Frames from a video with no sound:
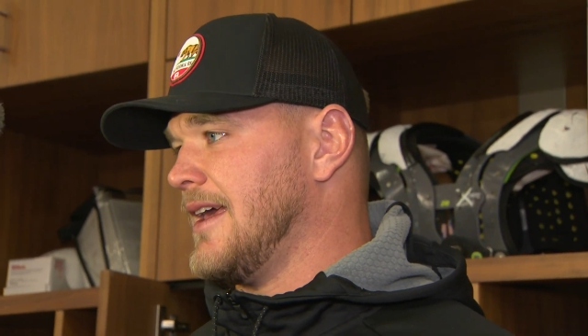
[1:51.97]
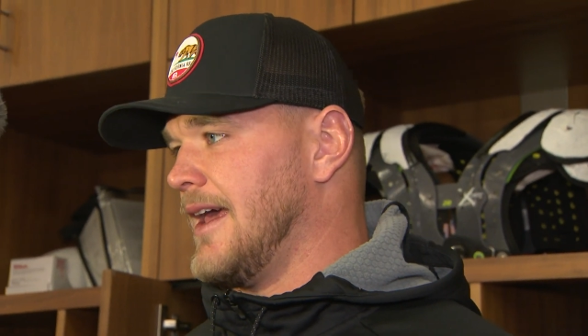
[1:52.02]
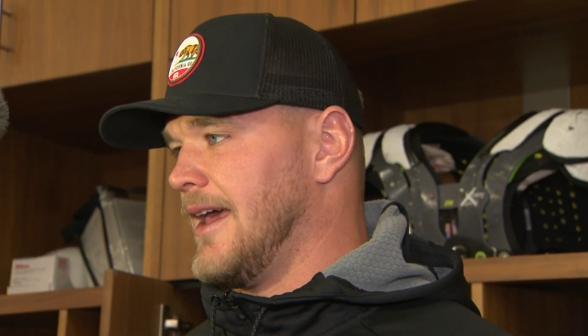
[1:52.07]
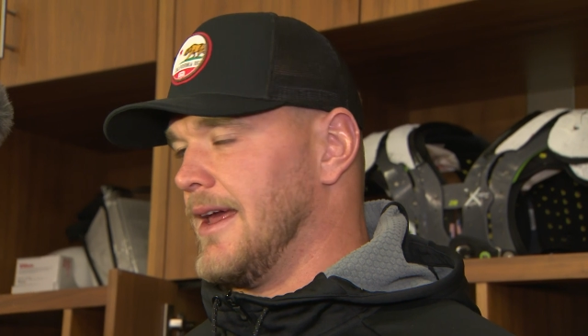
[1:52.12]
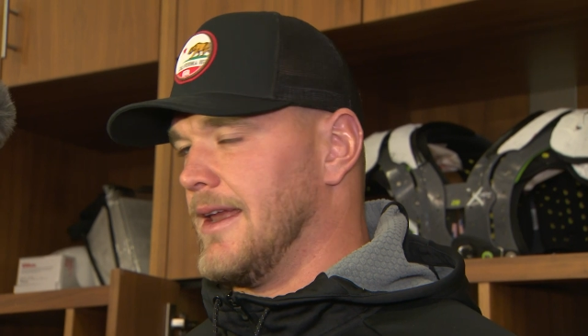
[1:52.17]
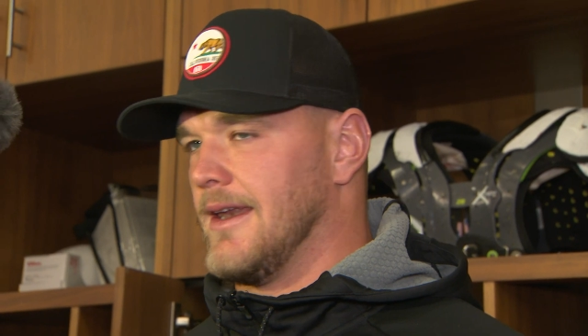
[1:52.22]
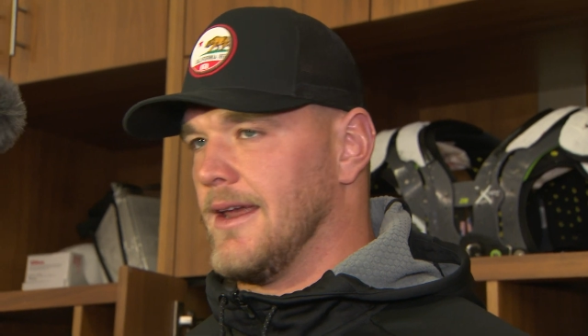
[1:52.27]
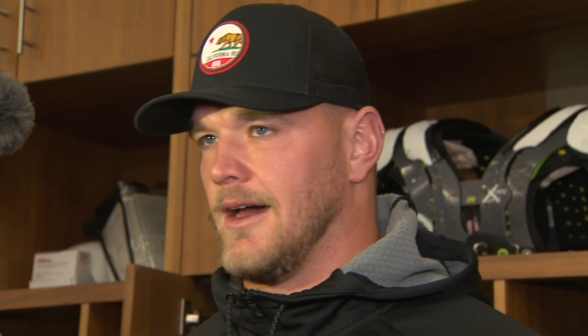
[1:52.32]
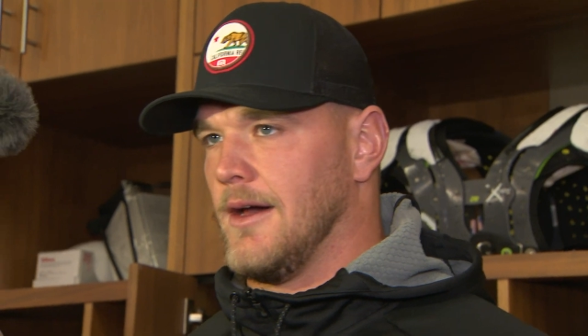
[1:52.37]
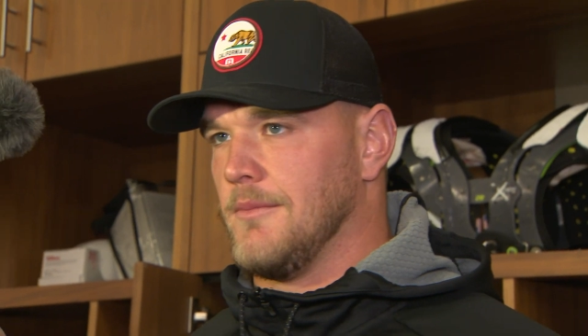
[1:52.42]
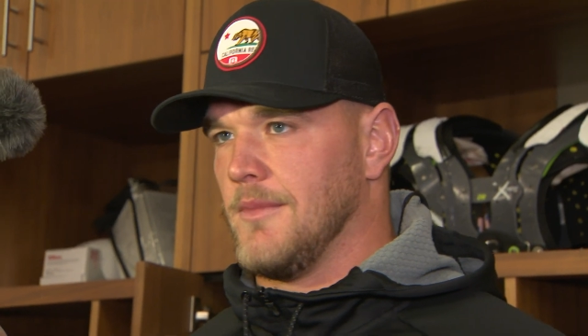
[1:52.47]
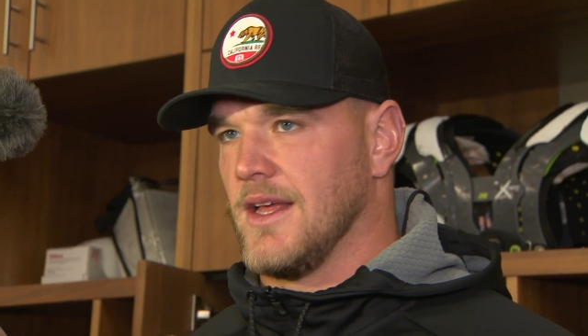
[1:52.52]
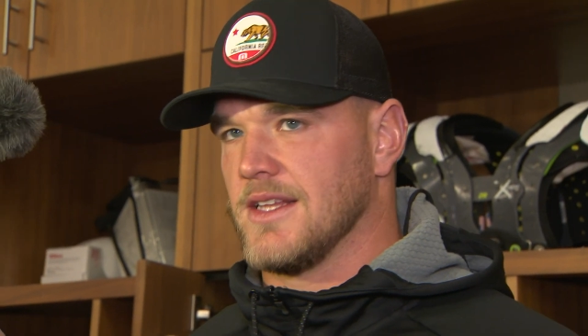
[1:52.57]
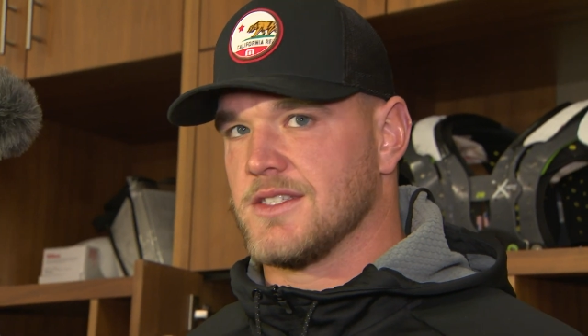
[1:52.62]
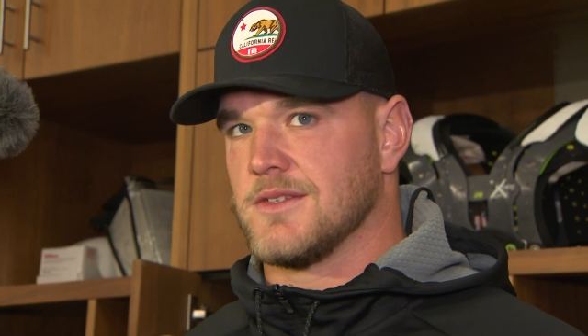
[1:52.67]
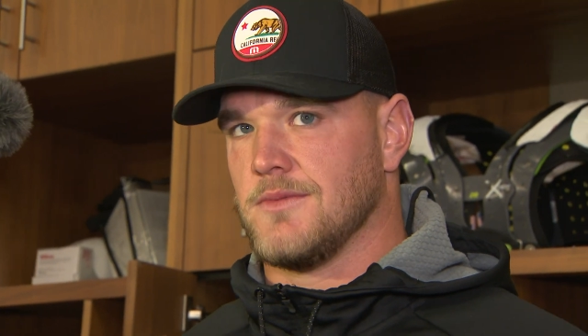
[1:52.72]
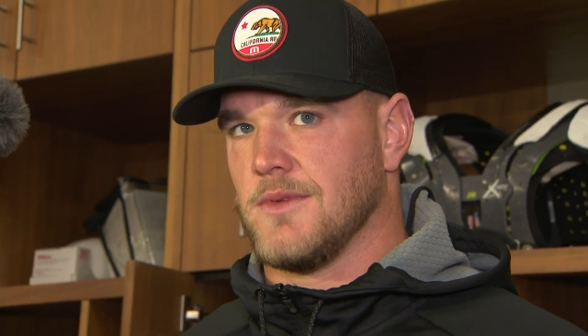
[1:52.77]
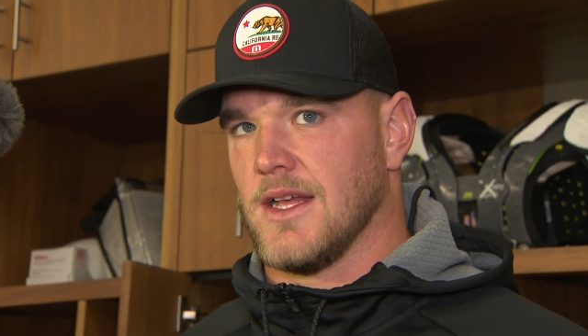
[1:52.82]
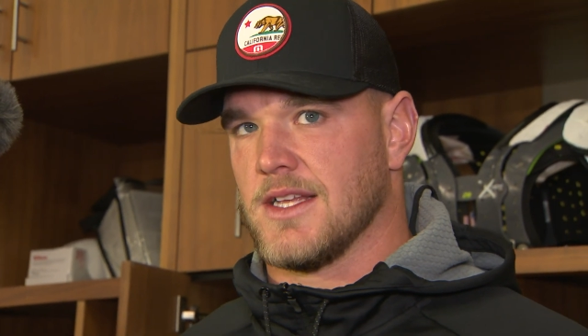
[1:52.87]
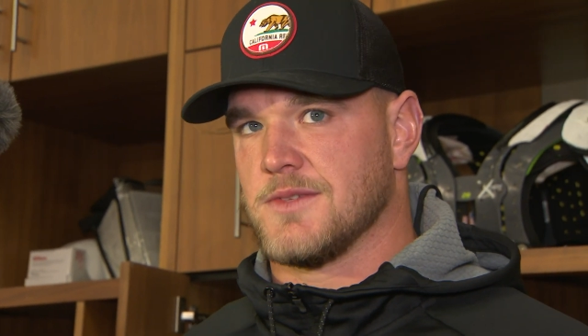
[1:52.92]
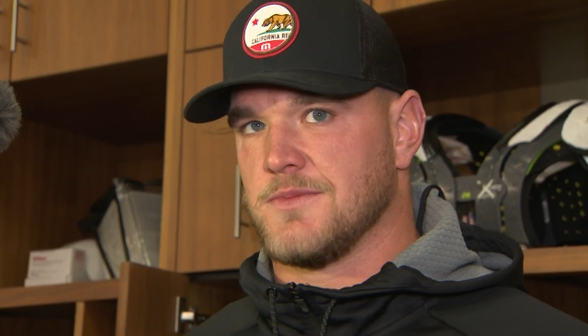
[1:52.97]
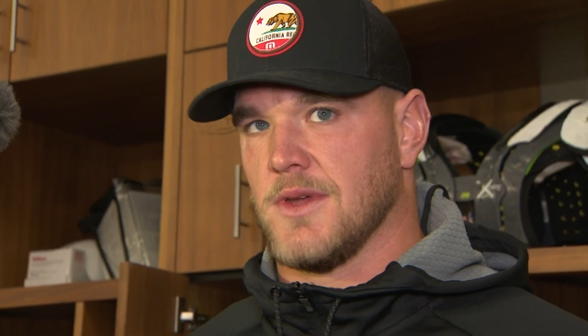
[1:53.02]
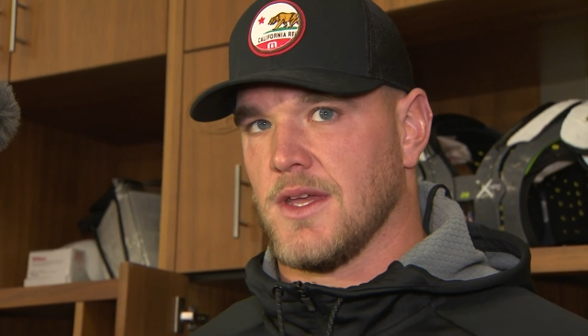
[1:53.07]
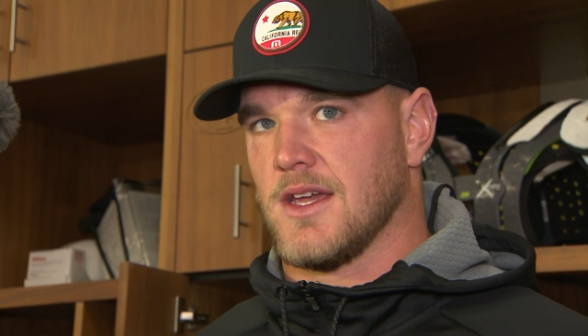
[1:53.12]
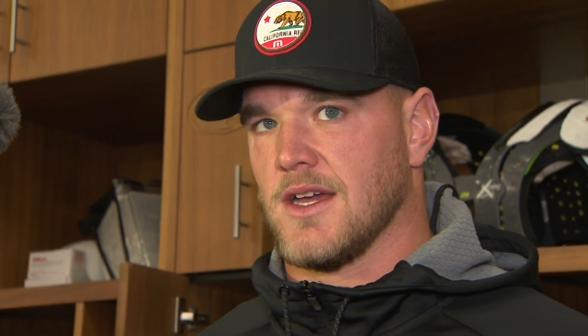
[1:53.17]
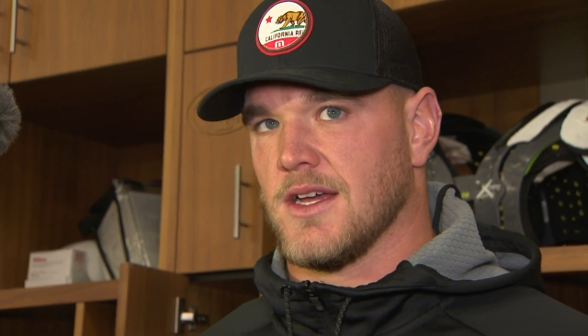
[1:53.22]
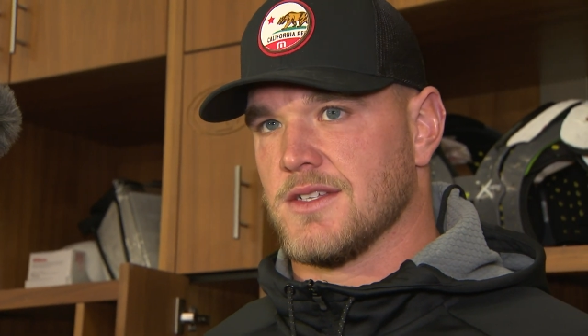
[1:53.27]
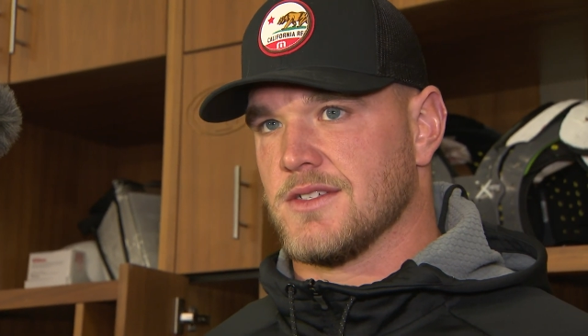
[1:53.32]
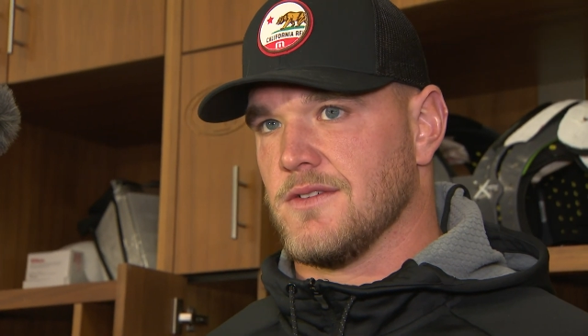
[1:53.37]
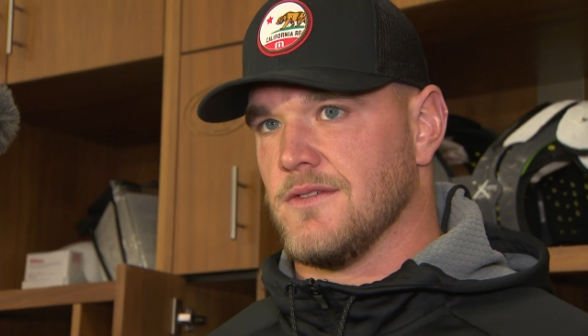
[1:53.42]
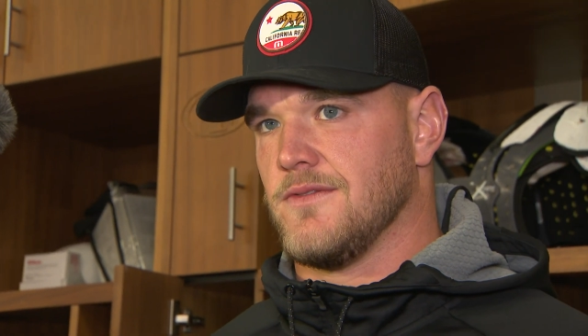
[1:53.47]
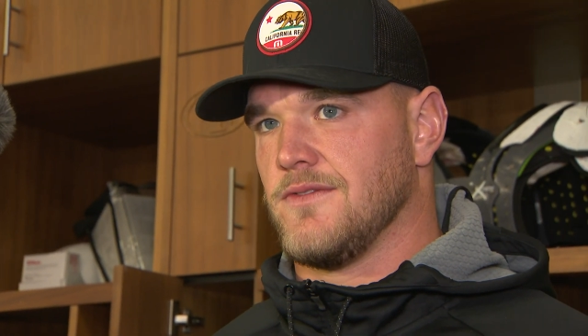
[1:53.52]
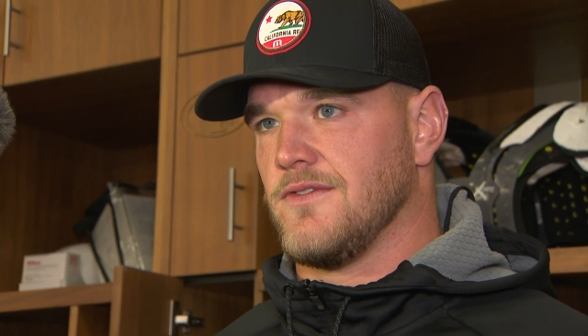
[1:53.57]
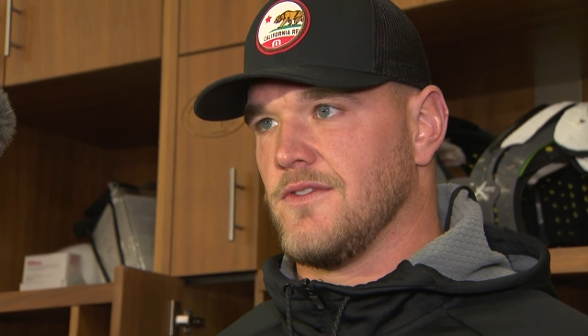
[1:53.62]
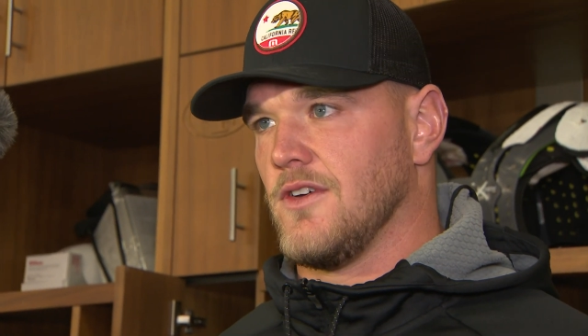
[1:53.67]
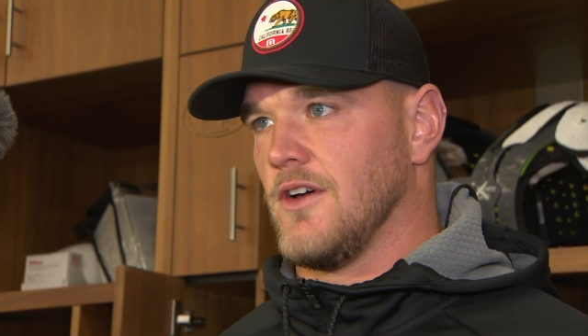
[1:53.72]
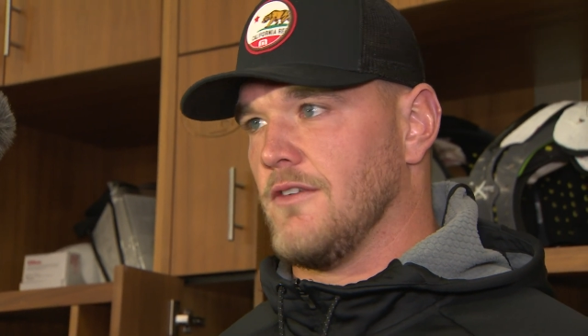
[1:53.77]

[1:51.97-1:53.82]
and um, that's that's because of,